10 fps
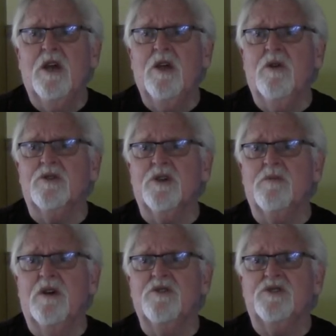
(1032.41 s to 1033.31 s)
you know,
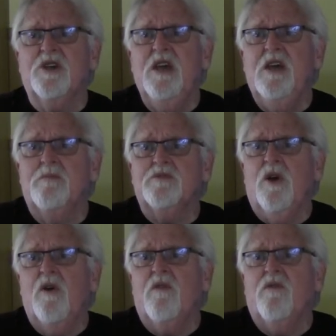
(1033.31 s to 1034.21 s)
something see,
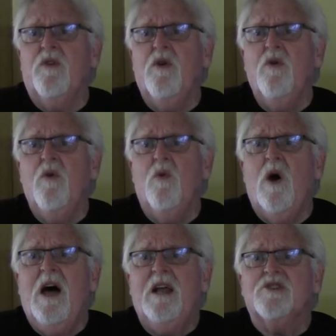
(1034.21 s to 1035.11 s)
observe, view,
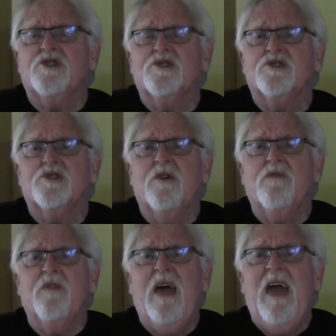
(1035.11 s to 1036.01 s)
watch,
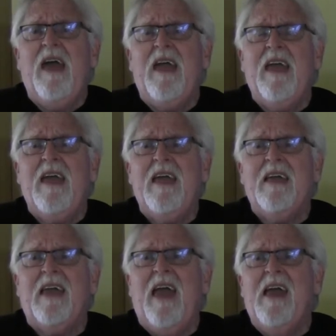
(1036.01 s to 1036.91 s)
survey,
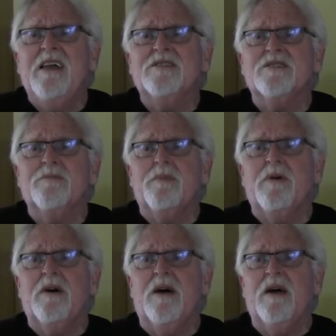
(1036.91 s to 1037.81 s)
gaze
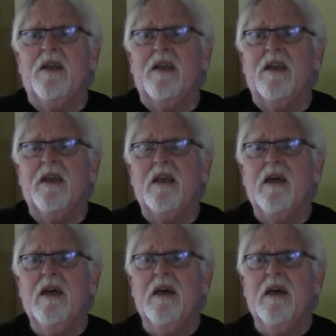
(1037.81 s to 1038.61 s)
upon,